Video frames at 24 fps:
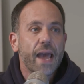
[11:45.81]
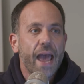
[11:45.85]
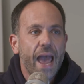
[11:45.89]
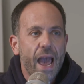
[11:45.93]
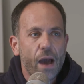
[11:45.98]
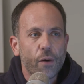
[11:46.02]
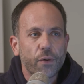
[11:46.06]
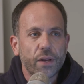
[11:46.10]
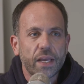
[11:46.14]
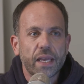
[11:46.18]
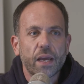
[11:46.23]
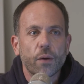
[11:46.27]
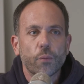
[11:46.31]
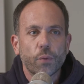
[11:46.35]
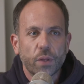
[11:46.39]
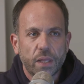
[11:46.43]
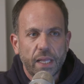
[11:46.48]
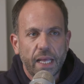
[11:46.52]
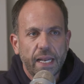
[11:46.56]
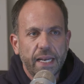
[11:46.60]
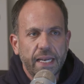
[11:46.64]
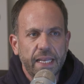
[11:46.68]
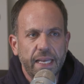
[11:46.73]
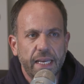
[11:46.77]
how to get
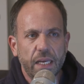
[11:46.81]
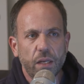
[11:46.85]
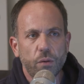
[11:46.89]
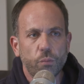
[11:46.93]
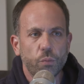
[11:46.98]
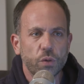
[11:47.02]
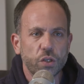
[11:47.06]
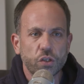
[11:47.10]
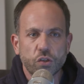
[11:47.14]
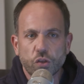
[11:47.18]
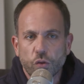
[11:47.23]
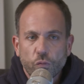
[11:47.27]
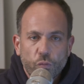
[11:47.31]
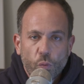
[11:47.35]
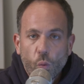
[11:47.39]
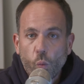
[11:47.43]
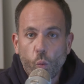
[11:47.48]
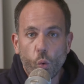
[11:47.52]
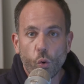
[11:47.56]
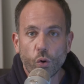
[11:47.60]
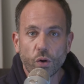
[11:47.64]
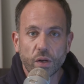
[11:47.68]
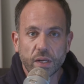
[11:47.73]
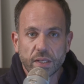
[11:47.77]
what they need, which the
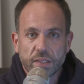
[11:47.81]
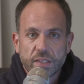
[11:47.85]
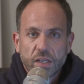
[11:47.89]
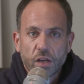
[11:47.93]
reward in